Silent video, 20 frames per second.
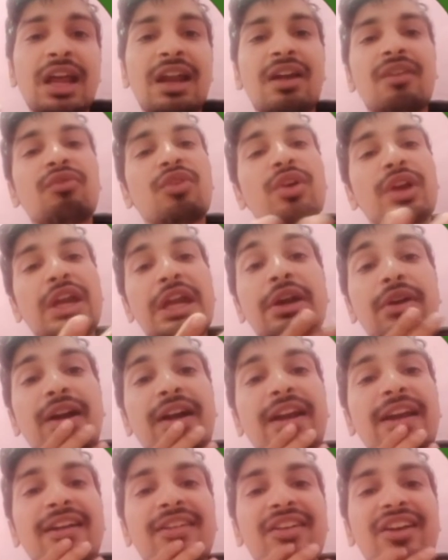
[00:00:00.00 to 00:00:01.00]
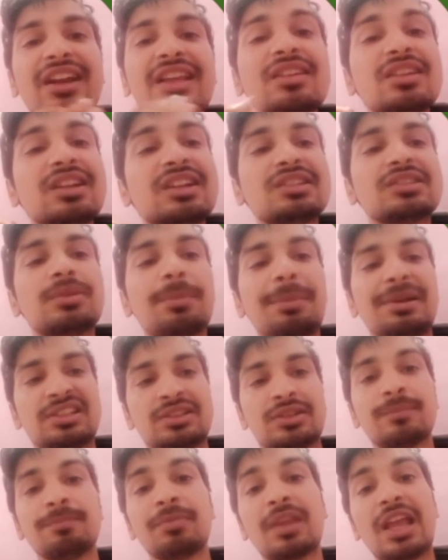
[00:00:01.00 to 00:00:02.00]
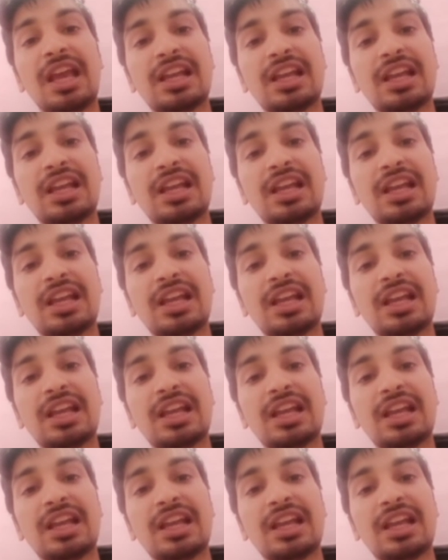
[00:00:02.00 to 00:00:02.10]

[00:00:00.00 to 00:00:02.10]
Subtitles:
And for intraday trading, it is the best.